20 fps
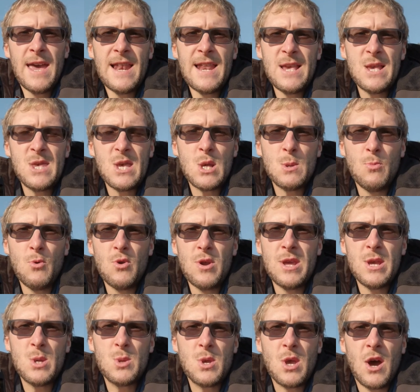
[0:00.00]
at least this
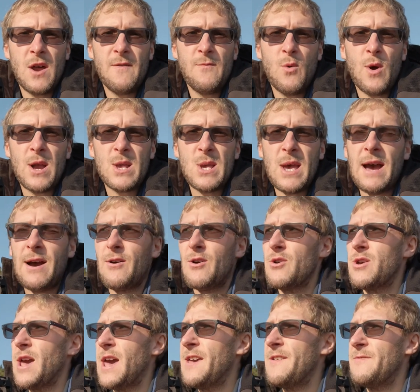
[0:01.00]
morning it's kind of worked out
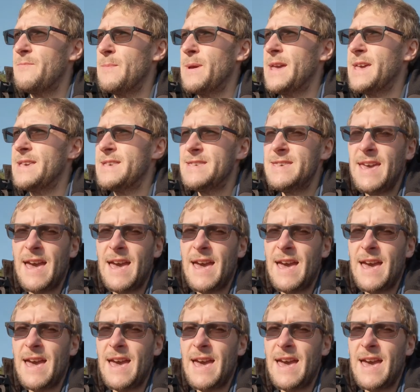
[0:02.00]
okay for me.